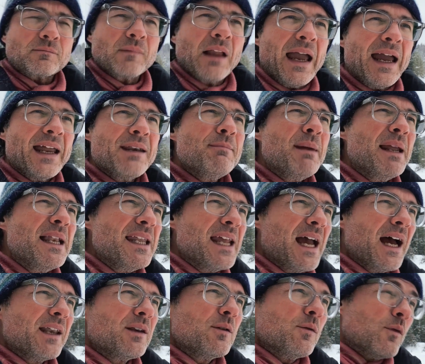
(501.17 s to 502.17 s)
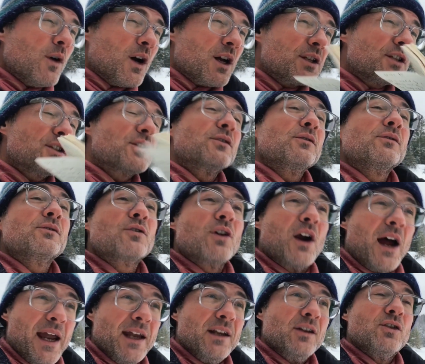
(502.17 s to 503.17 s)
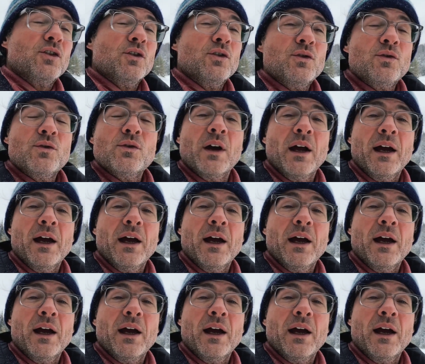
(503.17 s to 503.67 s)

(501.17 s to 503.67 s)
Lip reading: And Melian was trying to